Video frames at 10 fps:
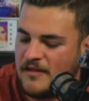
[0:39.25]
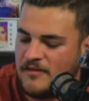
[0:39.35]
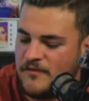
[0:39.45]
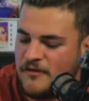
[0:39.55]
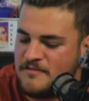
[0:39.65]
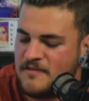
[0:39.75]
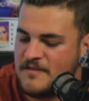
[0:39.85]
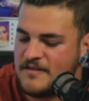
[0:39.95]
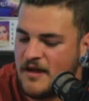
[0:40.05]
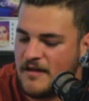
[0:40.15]
like, the first
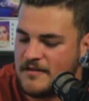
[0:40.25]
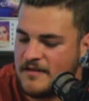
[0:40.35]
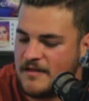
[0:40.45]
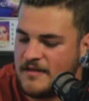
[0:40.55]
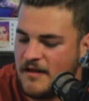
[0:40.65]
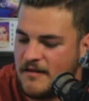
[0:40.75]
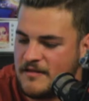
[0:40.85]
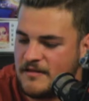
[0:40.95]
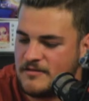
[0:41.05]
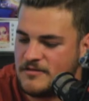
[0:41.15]
movie starts and it
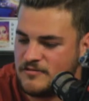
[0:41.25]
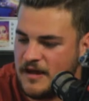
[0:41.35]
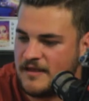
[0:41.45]
starts directly.